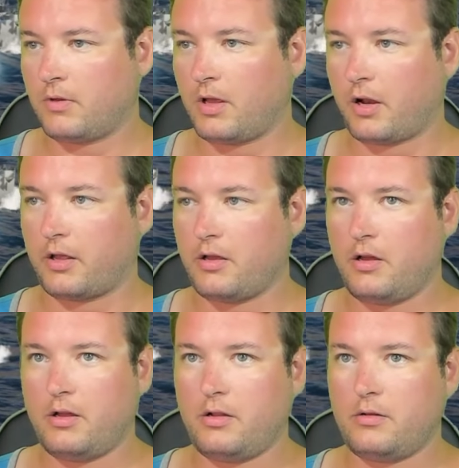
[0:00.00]
Got a
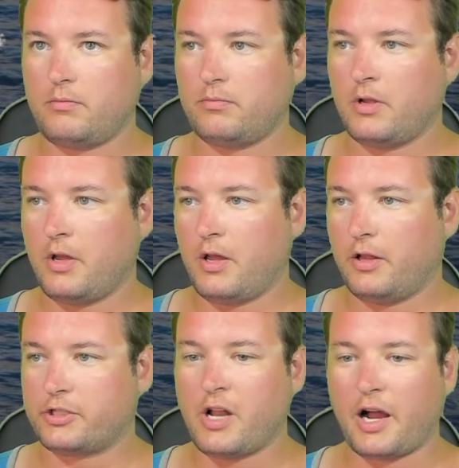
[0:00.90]
gun.
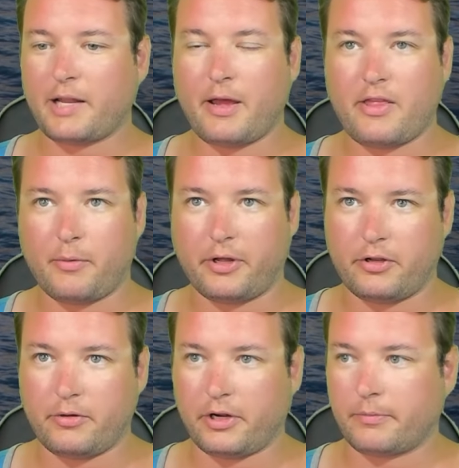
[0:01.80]
There's not going to be anything we can
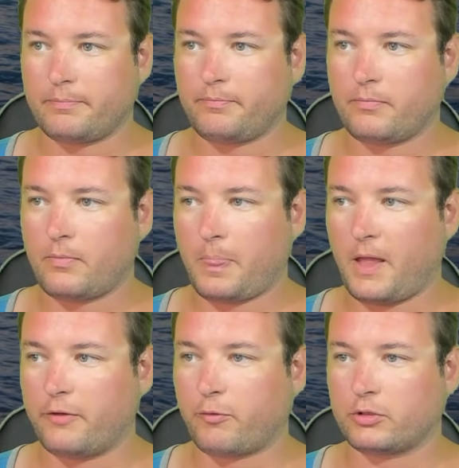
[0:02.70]
do here,
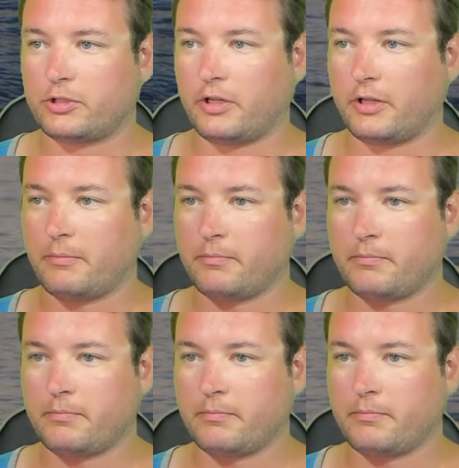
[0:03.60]
unfortunately.